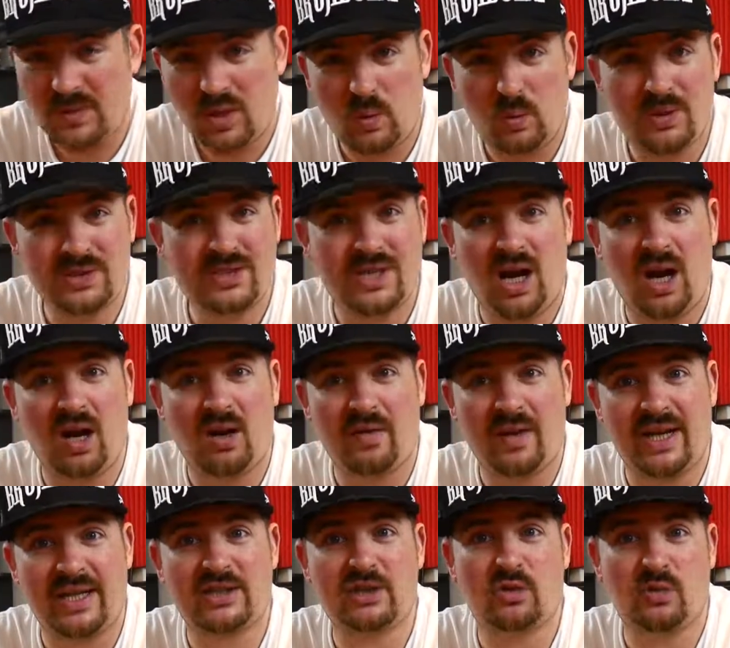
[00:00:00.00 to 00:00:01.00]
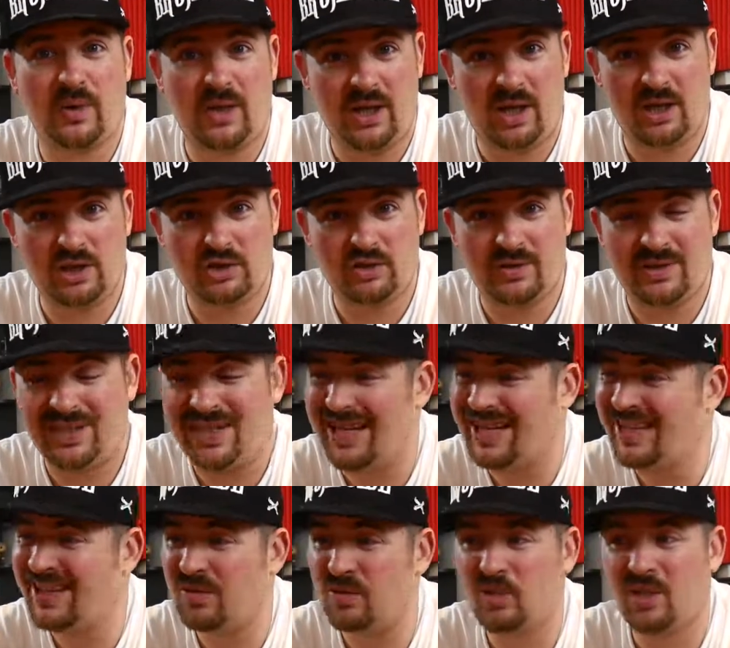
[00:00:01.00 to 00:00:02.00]
was the RX 300.
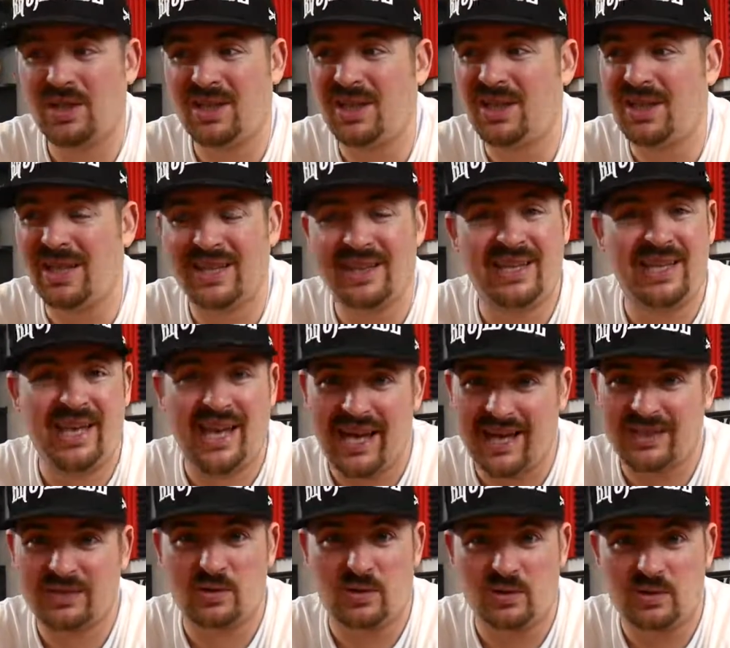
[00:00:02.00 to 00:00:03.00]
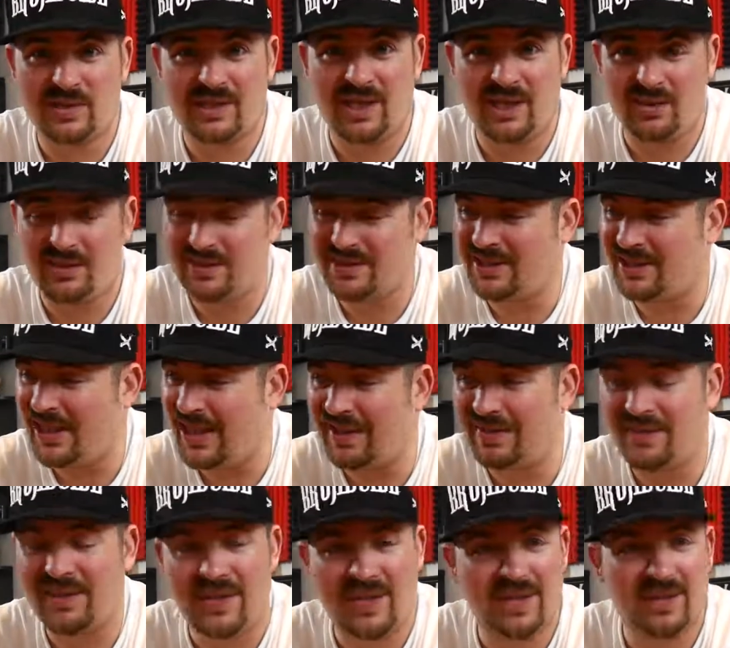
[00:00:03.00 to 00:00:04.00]
I didn't really like the exoskeleton.
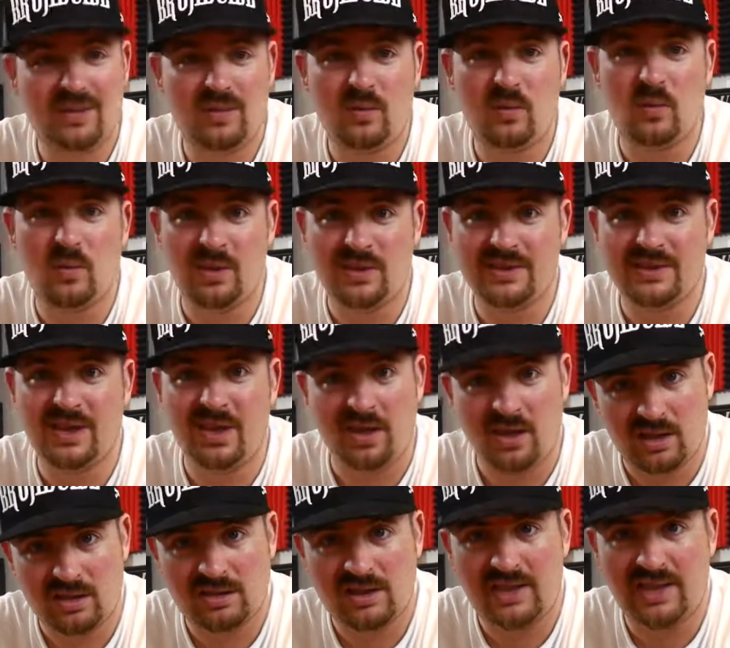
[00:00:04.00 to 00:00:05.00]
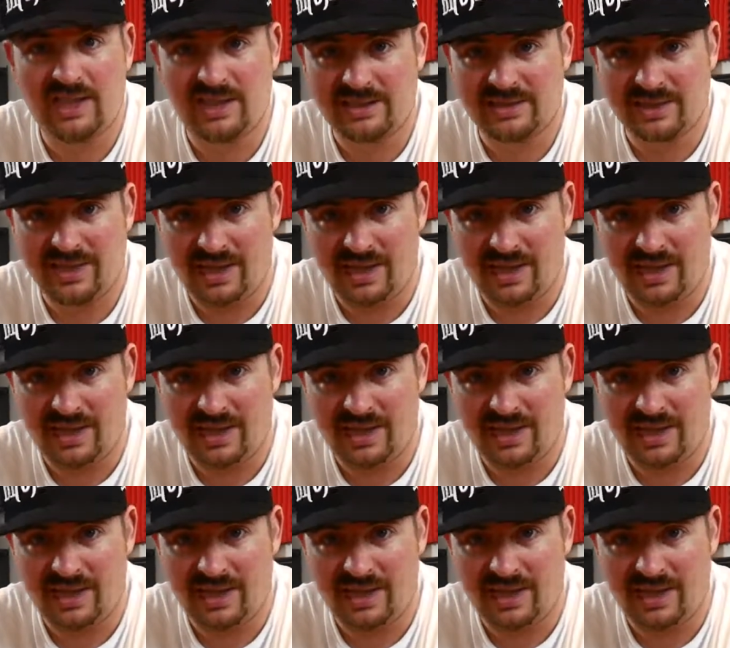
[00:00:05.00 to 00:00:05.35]
That thing was ugly as